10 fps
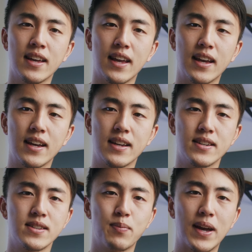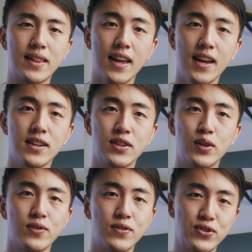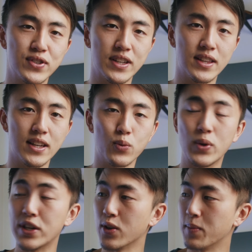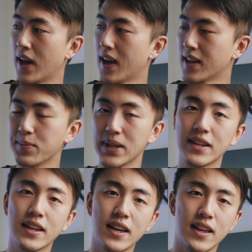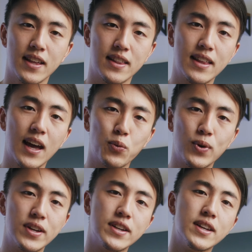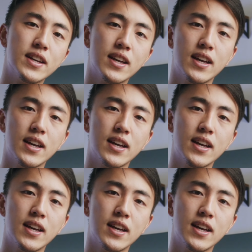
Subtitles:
And by that, if you see the window behind me, that one,